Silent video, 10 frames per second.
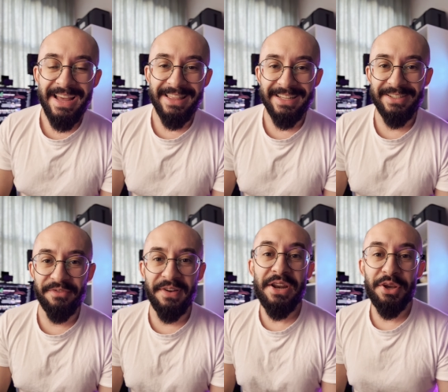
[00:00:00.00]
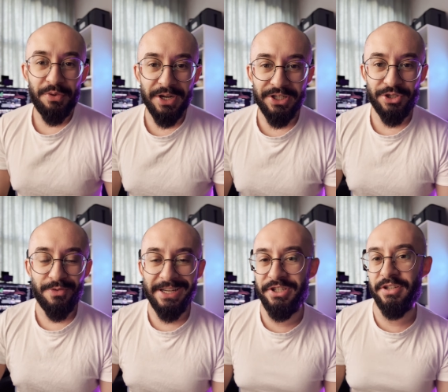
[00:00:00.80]
that's a very cringe
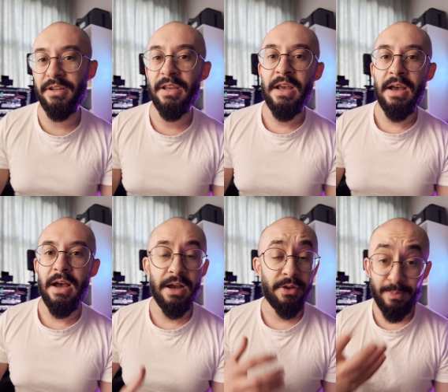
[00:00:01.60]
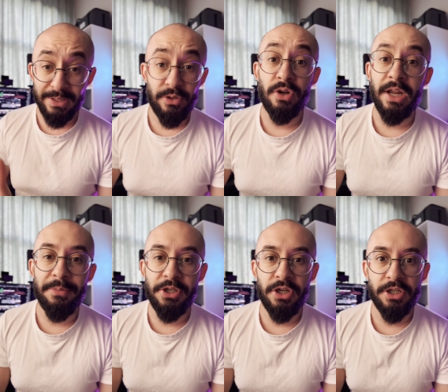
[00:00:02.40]
question, uh, but you're going
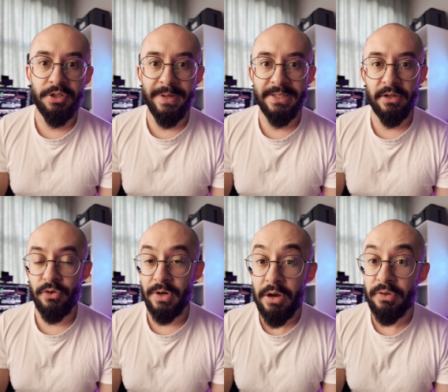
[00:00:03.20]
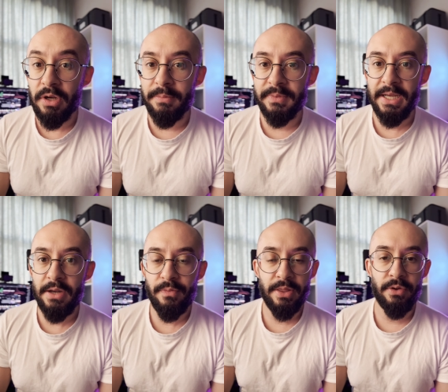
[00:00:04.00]
to be judged based on your outcomes and
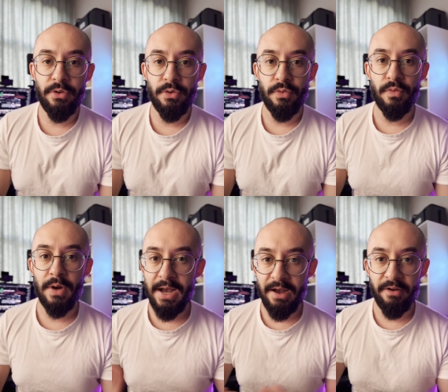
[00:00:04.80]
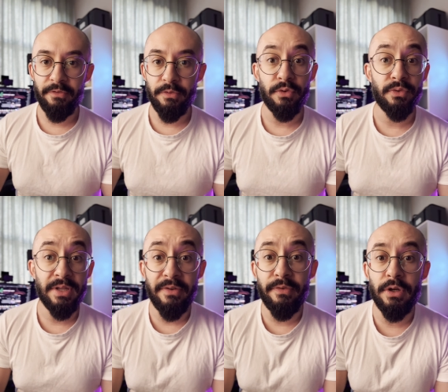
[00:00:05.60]
whether you have, you know,
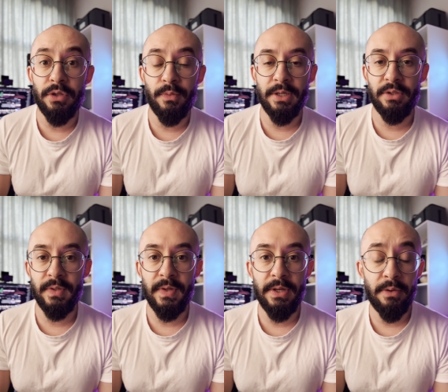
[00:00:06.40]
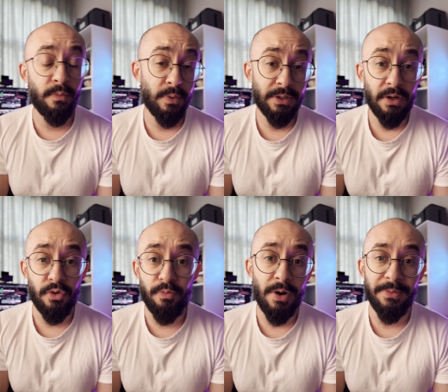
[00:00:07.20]
delivered what, uh, what are
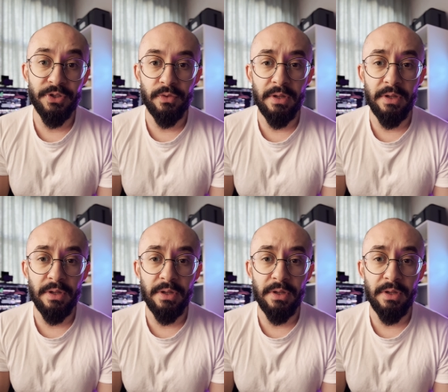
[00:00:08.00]
you promised to